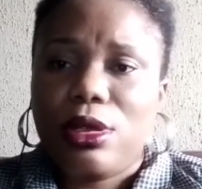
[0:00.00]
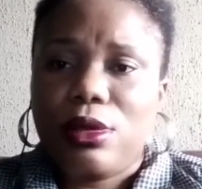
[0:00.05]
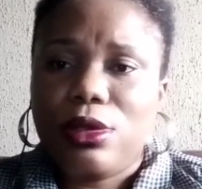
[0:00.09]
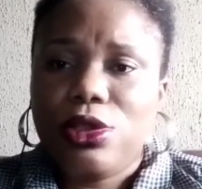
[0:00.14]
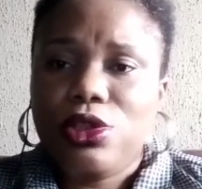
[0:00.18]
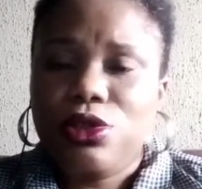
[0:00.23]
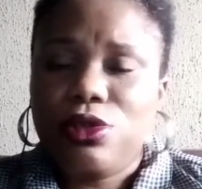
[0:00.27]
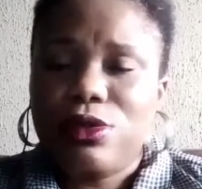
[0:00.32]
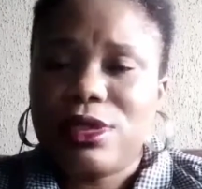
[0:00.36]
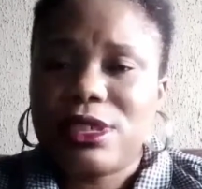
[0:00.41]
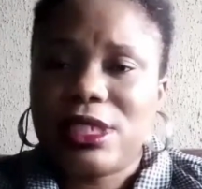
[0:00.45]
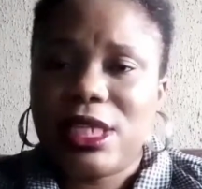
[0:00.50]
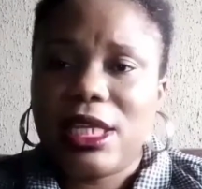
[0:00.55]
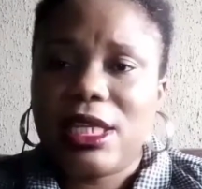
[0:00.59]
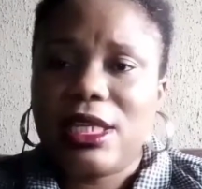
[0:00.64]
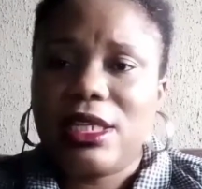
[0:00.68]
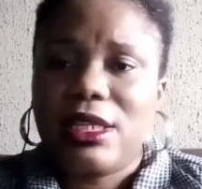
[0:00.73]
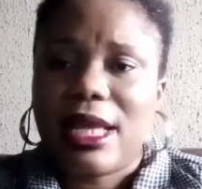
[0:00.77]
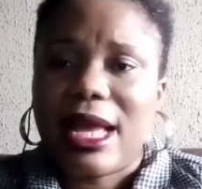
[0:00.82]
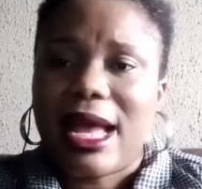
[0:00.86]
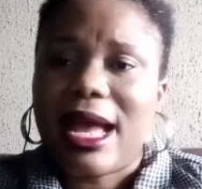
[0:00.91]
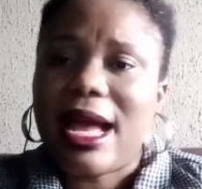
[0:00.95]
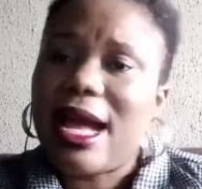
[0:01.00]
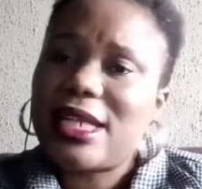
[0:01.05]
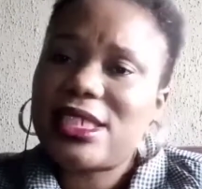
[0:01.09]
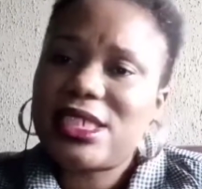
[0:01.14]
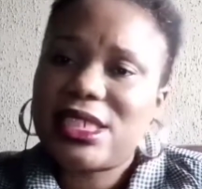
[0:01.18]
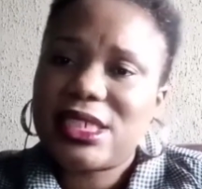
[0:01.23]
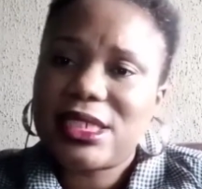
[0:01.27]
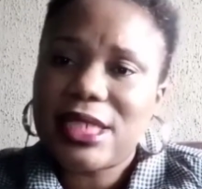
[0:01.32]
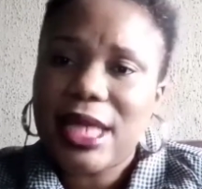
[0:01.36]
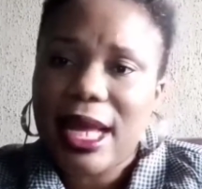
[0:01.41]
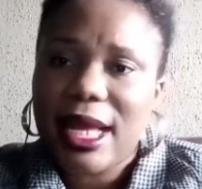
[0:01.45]
using
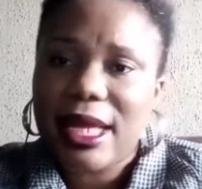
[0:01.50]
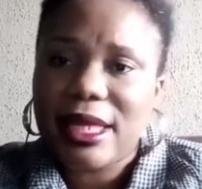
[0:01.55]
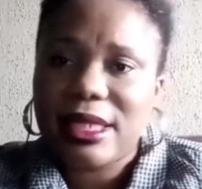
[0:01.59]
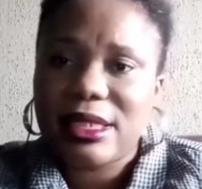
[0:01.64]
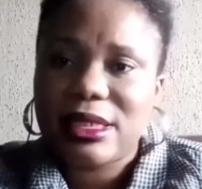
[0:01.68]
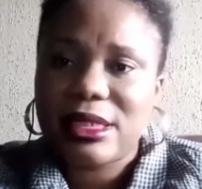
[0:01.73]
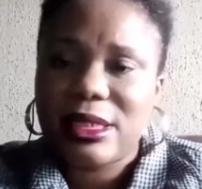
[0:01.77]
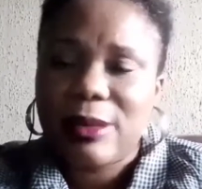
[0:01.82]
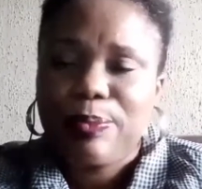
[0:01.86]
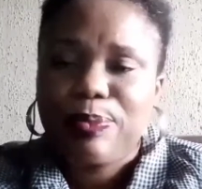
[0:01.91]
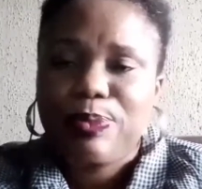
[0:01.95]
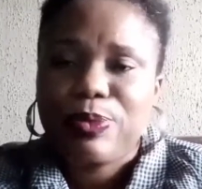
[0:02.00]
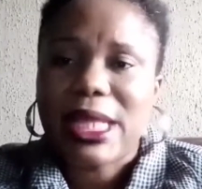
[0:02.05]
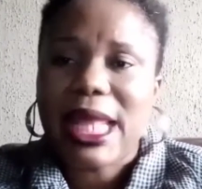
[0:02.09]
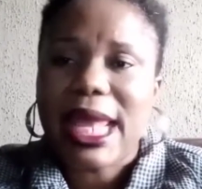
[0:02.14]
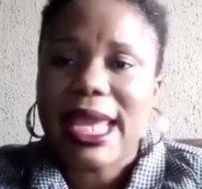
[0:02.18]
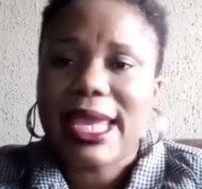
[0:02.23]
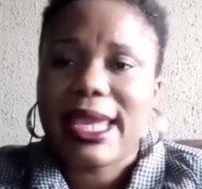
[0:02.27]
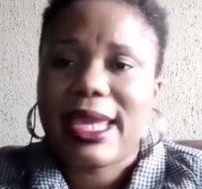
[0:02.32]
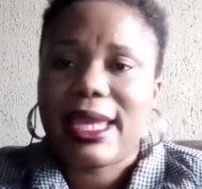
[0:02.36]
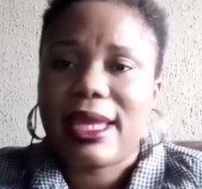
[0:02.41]
hashtags. Like